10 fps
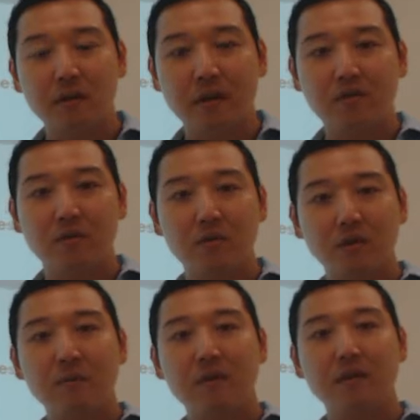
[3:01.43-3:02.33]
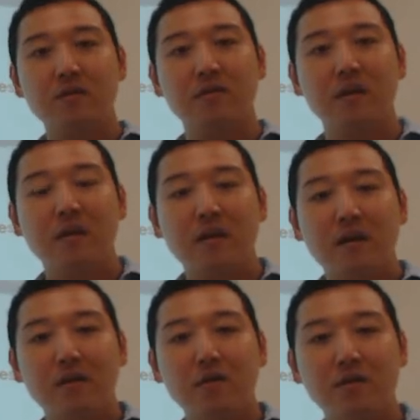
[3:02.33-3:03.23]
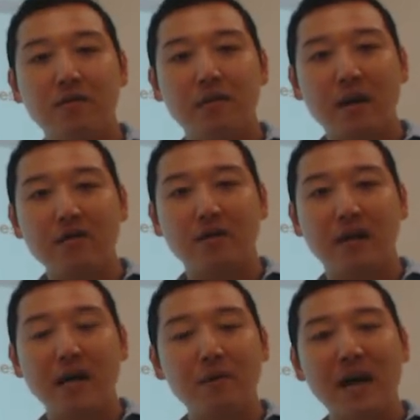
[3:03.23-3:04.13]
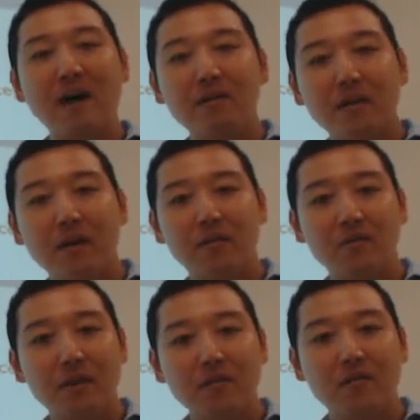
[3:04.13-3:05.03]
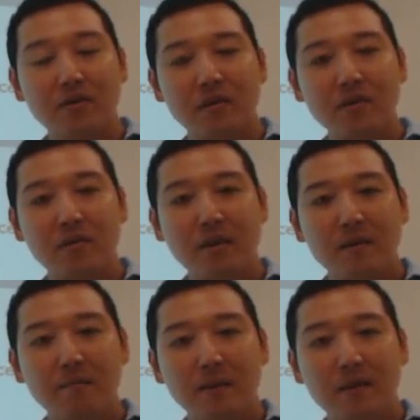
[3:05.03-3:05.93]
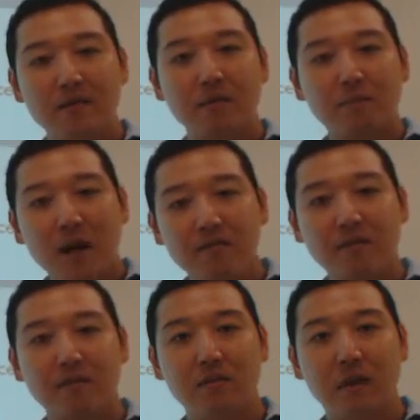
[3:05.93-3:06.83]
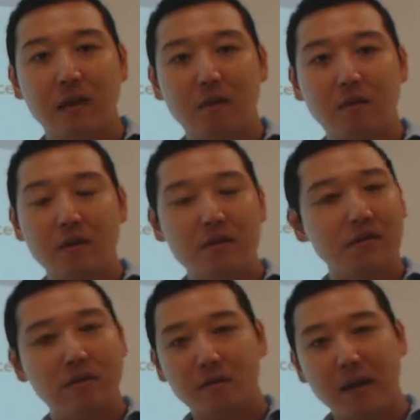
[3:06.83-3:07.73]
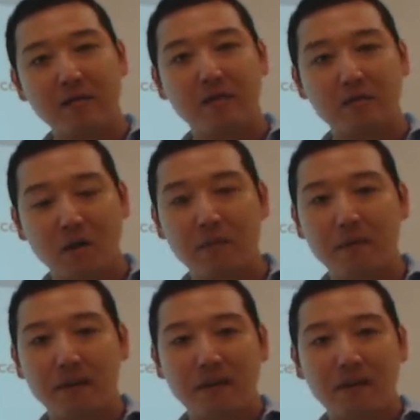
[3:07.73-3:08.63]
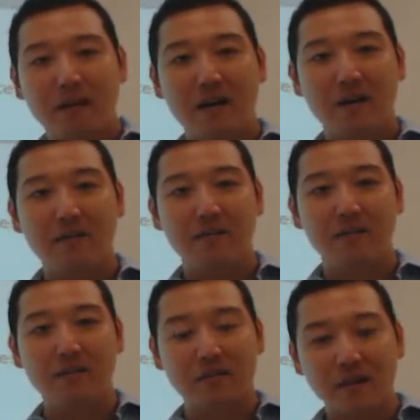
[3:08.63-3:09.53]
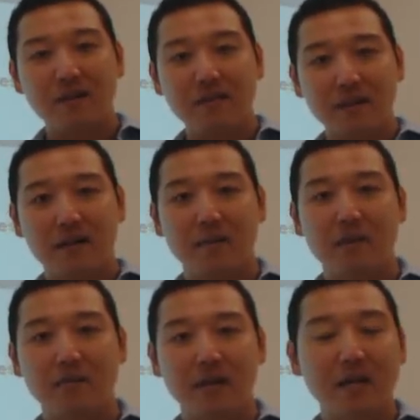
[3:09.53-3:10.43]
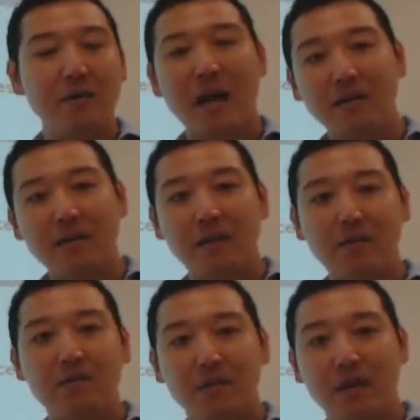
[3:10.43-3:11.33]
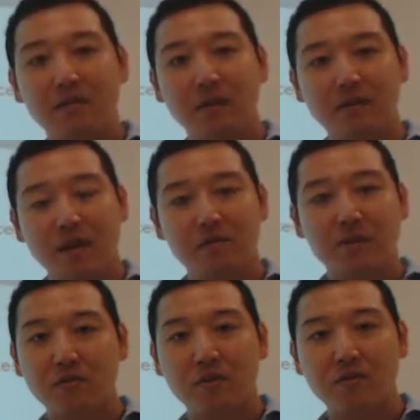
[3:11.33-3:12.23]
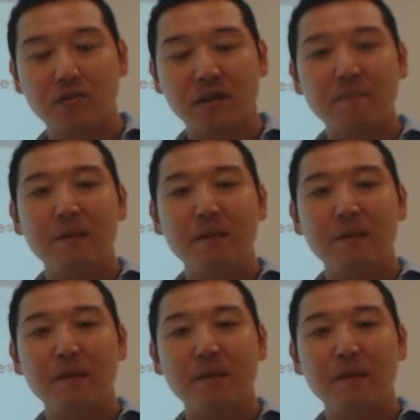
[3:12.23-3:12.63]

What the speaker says: to be. And so assuming this notion of scarcity, how do we allocate those resources is the province or is the basic scope of the study of economics, right? How do we allocate those scarce resources?